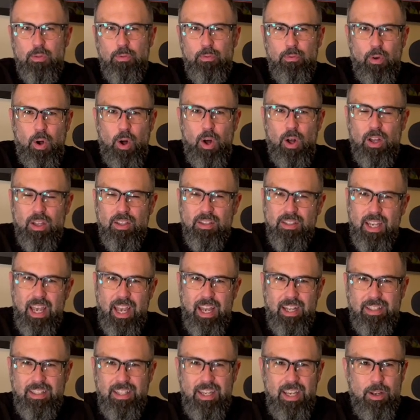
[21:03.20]
Falls
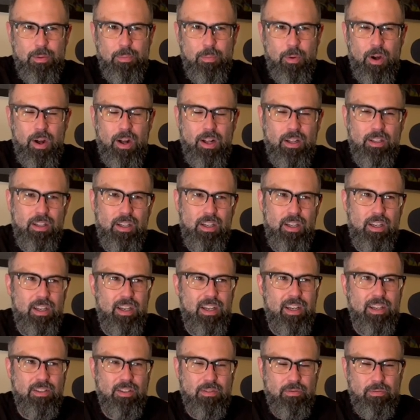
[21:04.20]
Antique Mall.
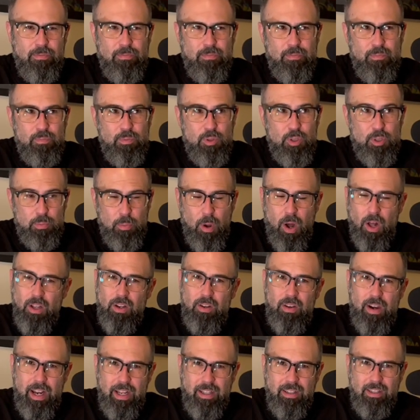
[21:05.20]
It's a
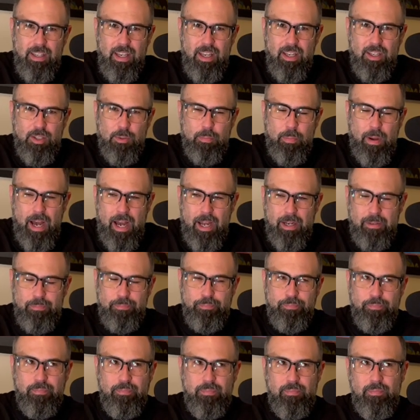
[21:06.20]
smaller antique spot
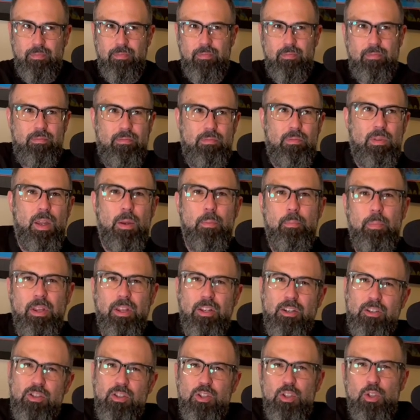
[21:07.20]
but
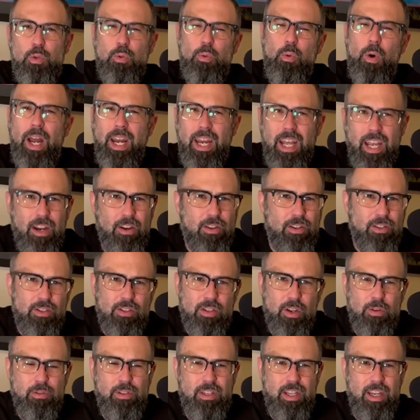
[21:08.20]
there's 20 or
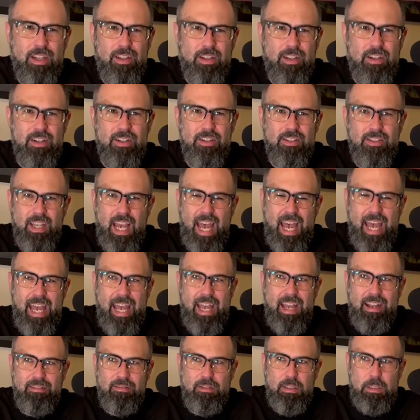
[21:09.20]
so dealers
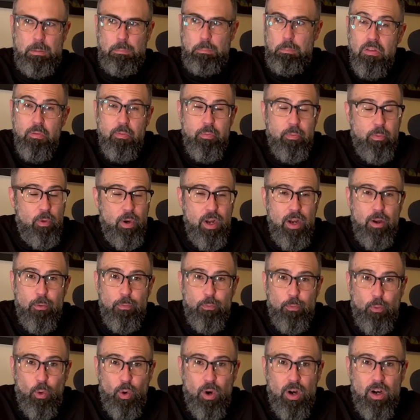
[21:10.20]
and three or
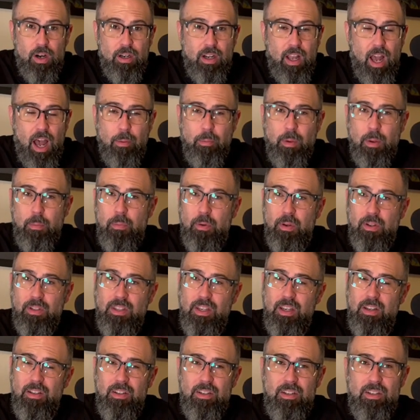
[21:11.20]
four comic book
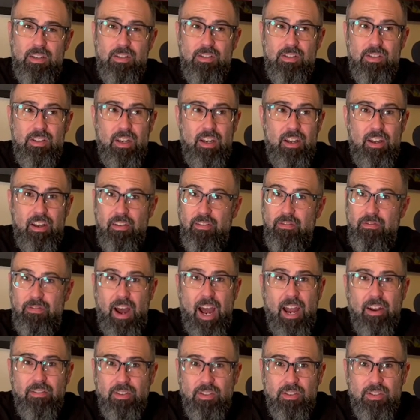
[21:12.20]
dealers
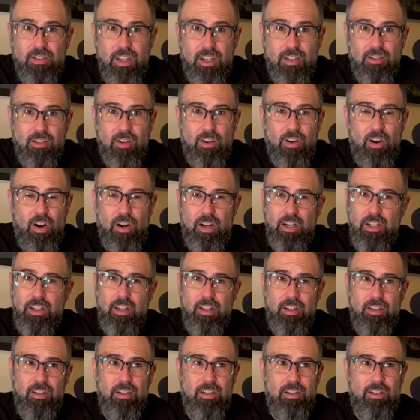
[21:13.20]
five or six are car
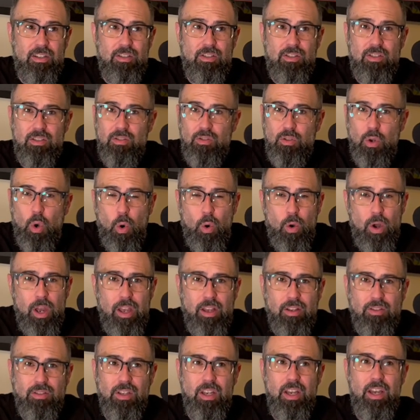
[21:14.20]
dealers
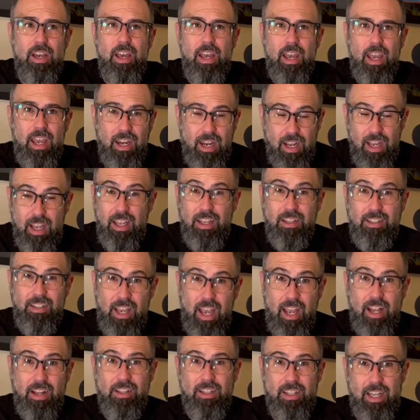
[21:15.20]
toys it is
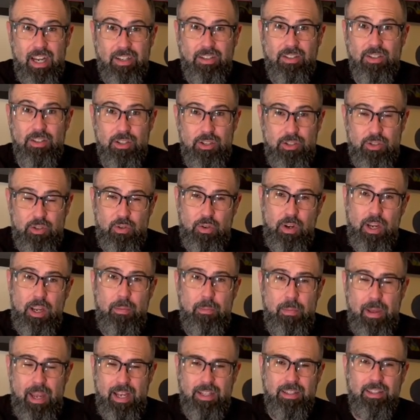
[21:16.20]
a collector's
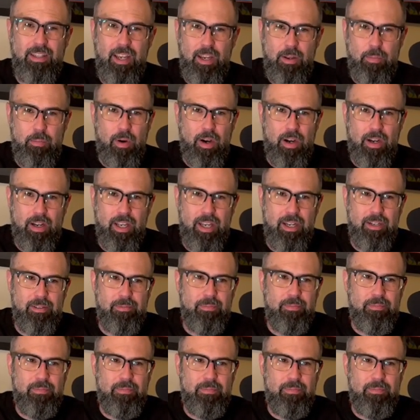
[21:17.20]
dream antique market